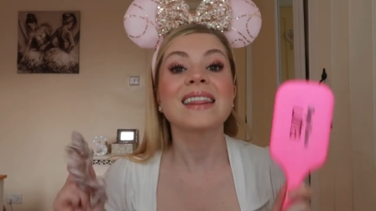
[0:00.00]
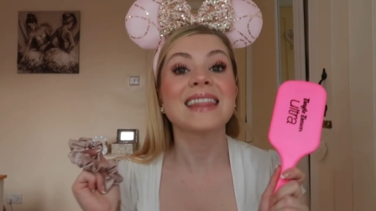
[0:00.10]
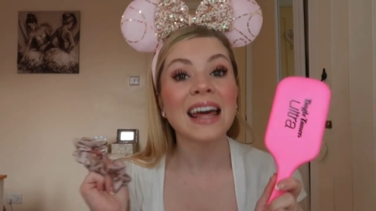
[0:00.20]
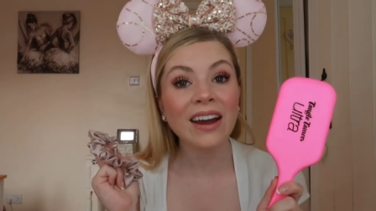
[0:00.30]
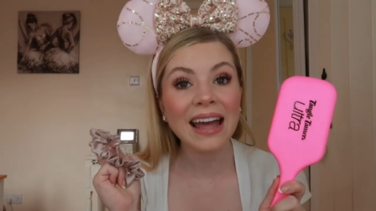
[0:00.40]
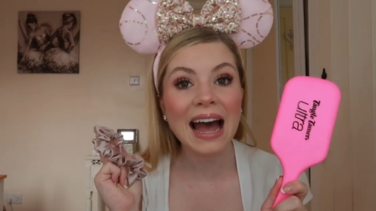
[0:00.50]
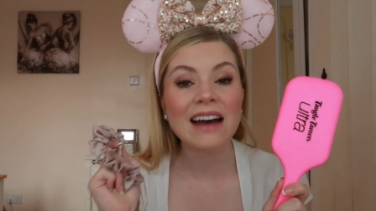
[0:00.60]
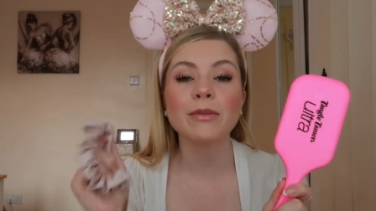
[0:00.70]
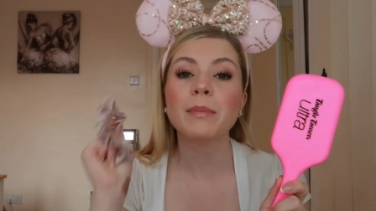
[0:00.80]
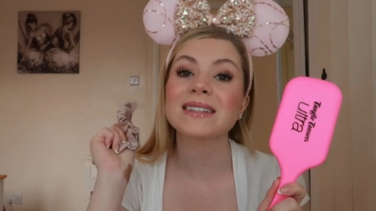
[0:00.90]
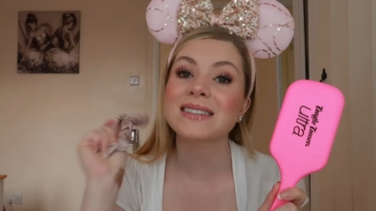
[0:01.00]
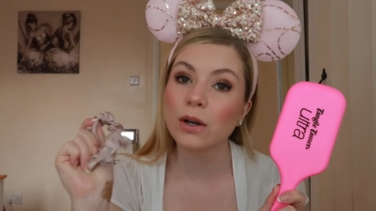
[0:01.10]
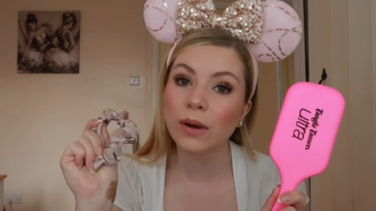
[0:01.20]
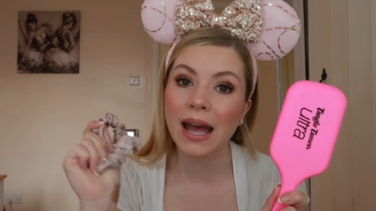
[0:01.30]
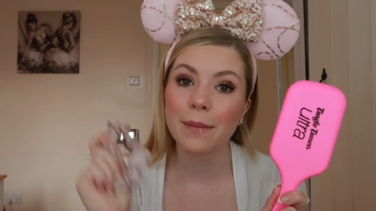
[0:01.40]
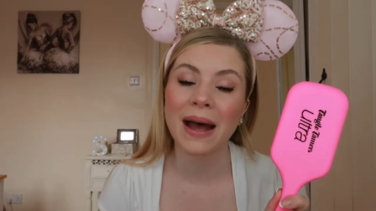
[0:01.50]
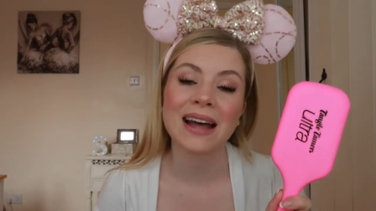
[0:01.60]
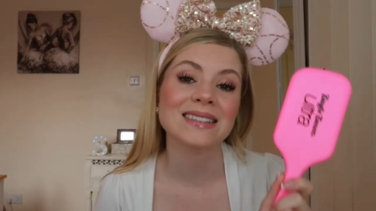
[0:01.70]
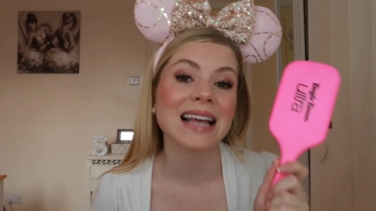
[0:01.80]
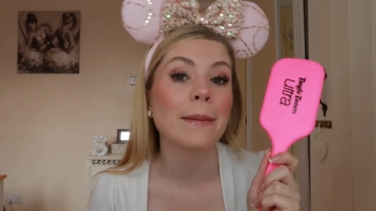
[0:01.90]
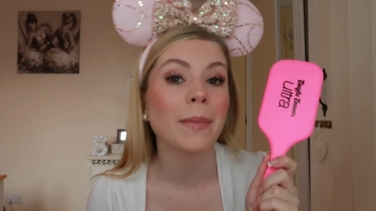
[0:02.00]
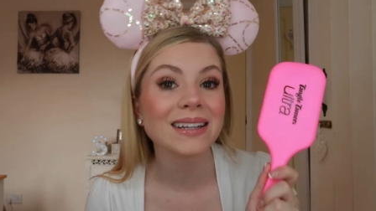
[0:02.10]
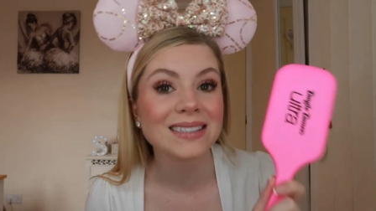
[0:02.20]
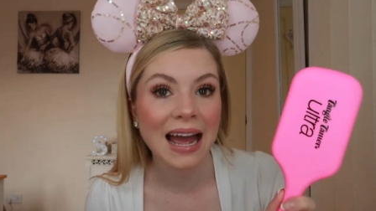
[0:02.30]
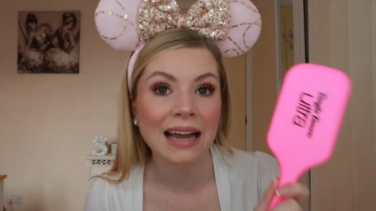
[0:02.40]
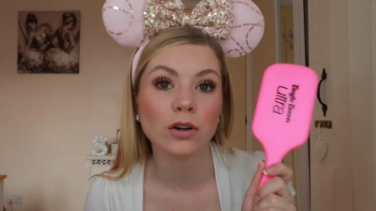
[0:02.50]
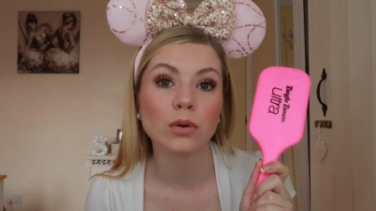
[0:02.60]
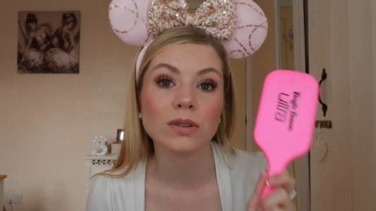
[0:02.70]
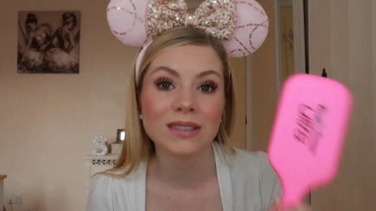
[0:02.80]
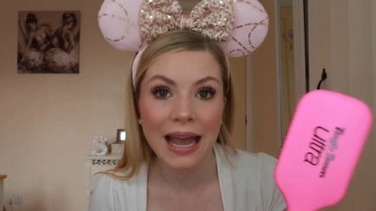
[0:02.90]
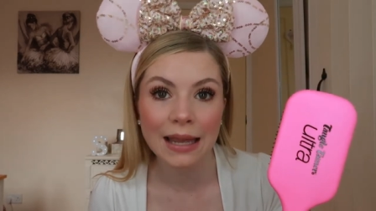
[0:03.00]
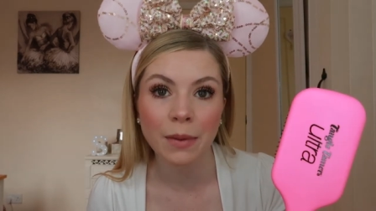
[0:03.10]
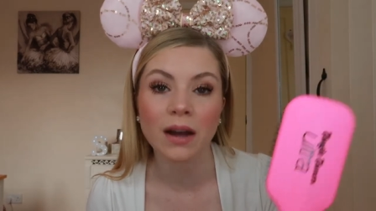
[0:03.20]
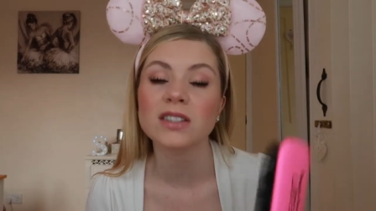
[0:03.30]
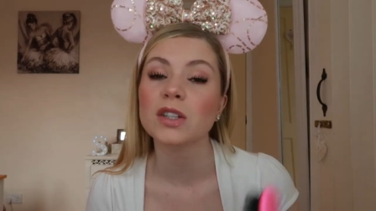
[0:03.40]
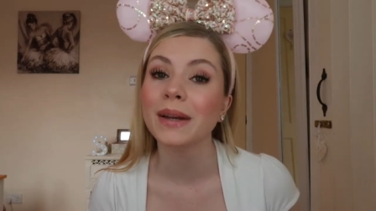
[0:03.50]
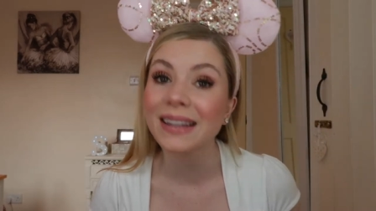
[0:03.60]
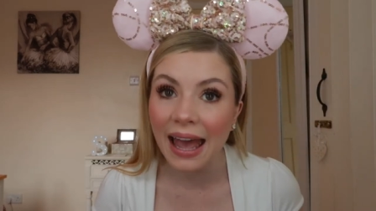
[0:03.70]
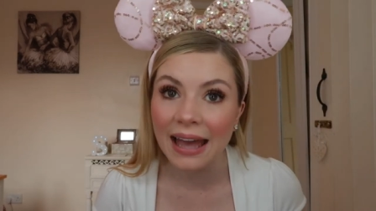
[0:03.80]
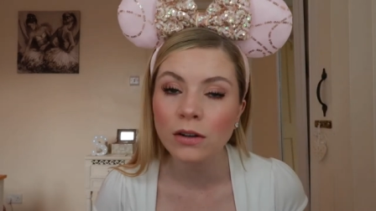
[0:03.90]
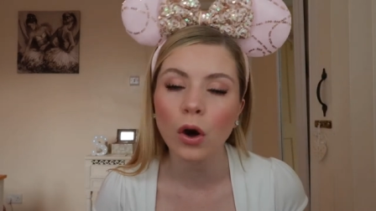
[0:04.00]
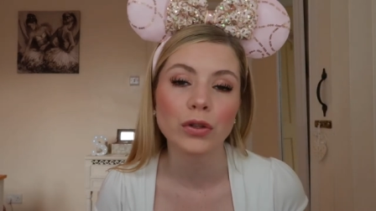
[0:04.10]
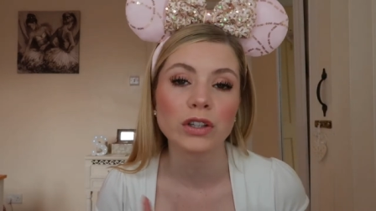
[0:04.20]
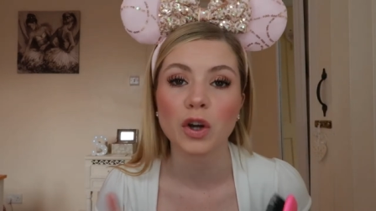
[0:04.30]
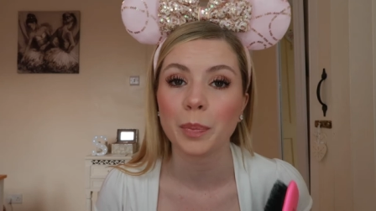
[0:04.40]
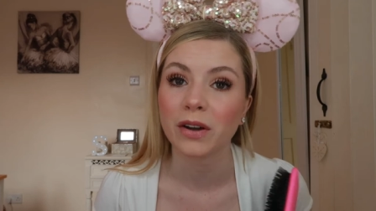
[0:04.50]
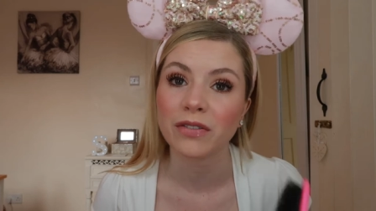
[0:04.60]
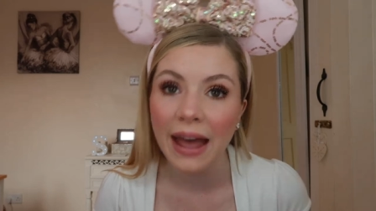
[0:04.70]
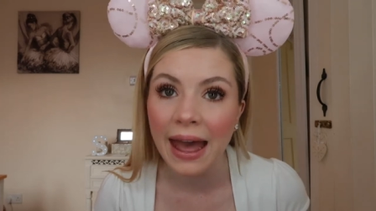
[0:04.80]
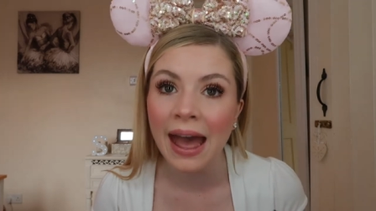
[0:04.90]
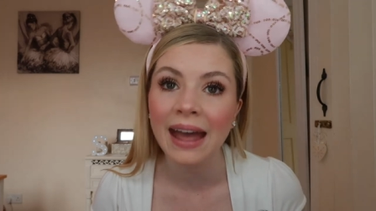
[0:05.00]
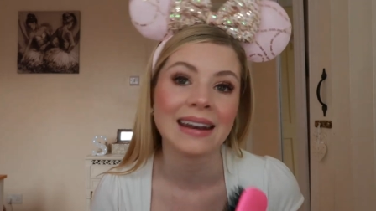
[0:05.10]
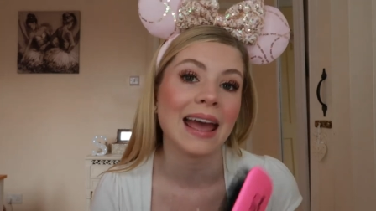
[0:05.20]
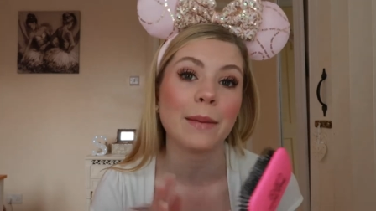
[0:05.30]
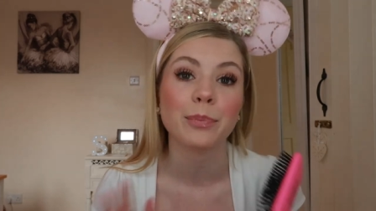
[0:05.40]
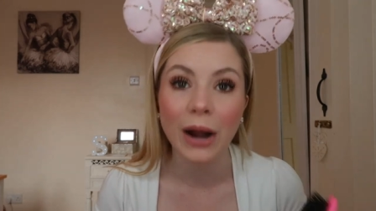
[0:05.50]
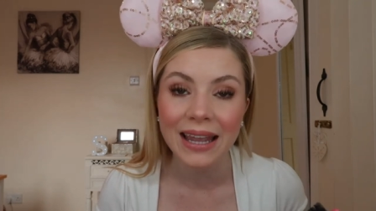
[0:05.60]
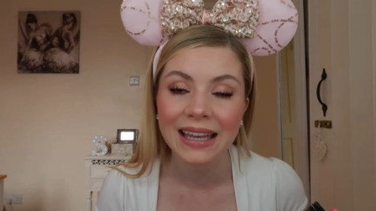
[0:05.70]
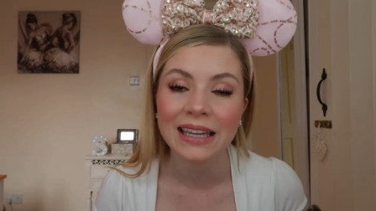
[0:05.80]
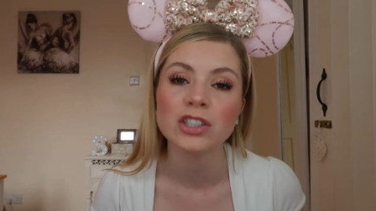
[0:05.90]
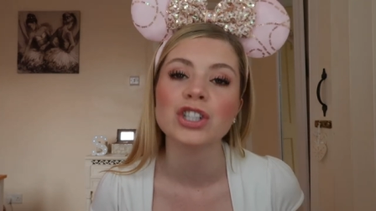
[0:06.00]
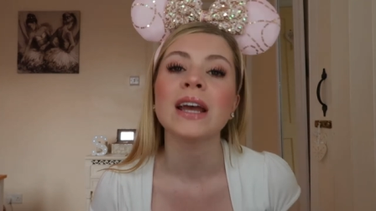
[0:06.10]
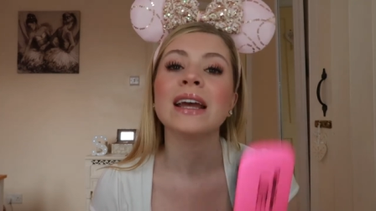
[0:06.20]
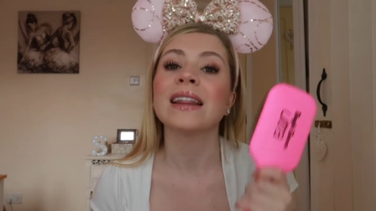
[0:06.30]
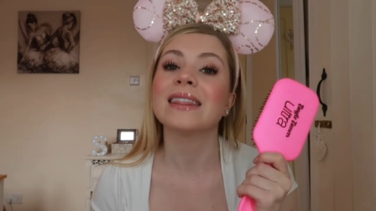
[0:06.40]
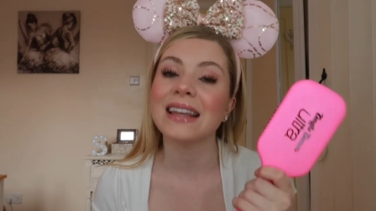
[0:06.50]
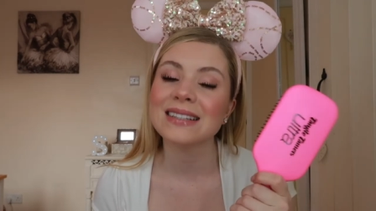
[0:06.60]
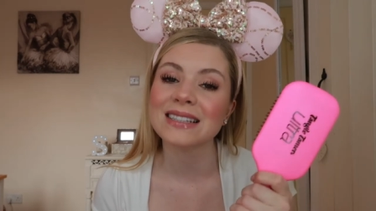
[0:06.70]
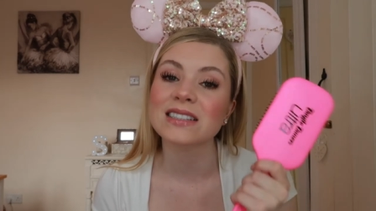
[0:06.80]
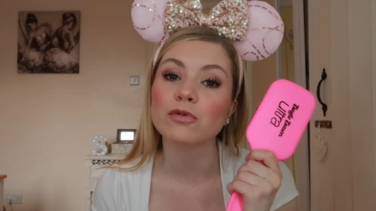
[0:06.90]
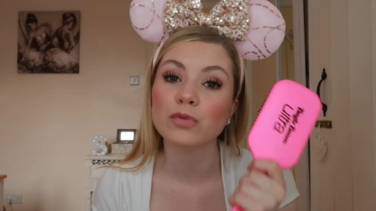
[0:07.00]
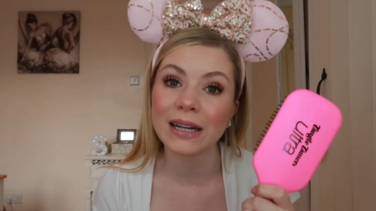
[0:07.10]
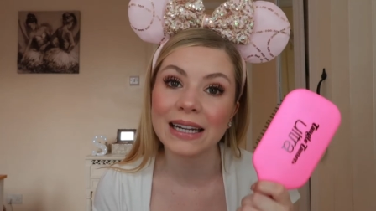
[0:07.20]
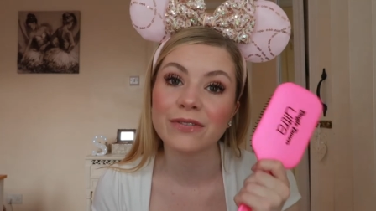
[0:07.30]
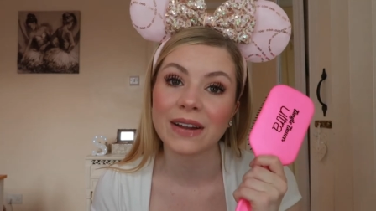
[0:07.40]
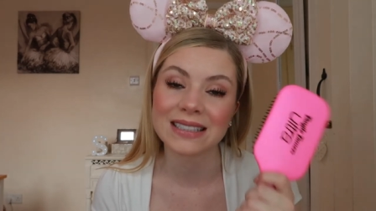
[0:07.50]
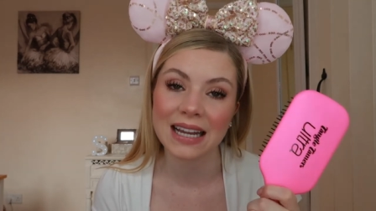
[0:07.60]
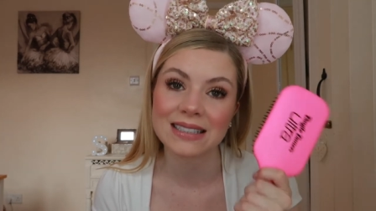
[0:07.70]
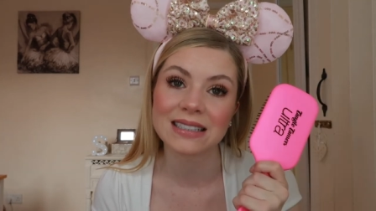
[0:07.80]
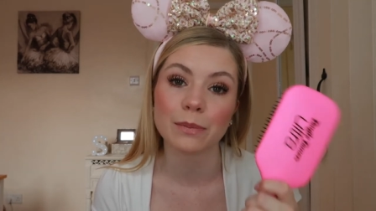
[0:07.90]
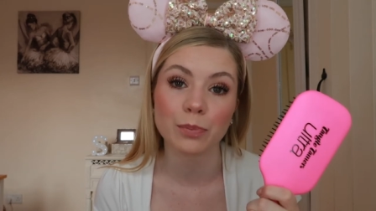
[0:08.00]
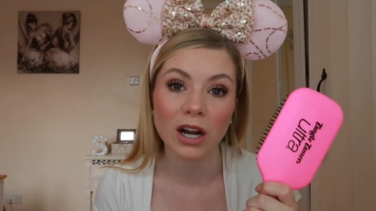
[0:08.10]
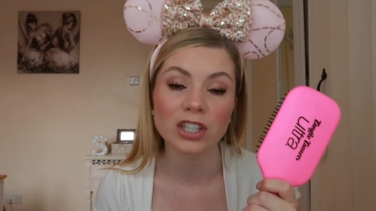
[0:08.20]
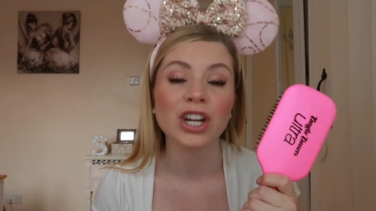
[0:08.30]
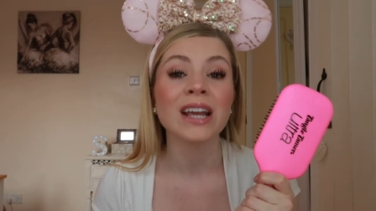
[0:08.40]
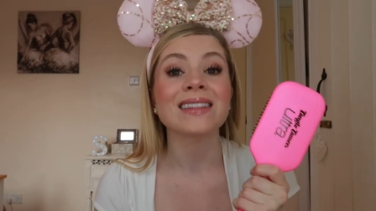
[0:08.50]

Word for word: Then I have my silk hairbands and my Tangle Tamer. So again, on the topic of hair and hair breakage, this is a really fantastic brush.